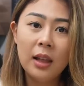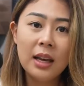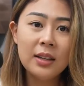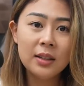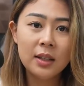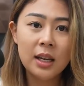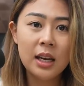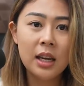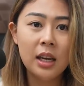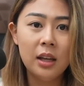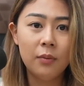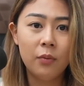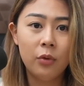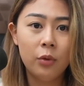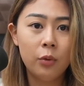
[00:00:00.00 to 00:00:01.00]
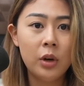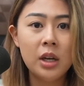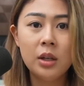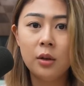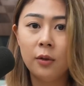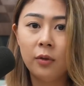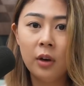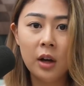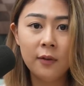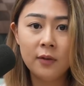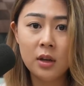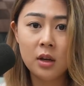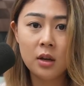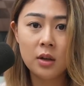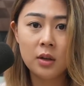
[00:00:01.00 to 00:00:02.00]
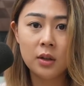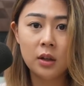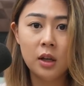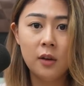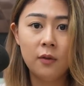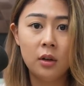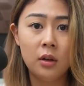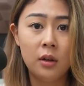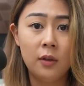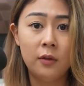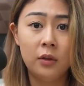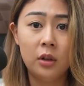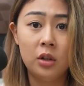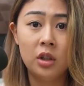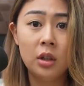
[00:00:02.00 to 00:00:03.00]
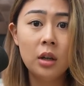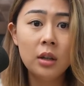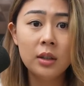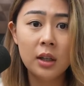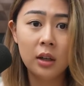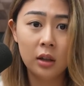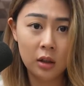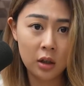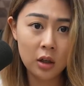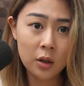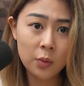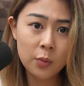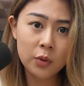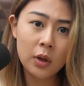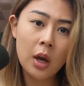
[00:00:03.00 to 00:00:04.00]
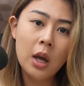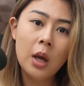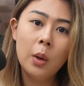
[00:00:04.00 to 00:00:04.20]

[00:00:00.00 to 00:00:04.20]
let's say in 3 to 5 years, even if the sharding comes,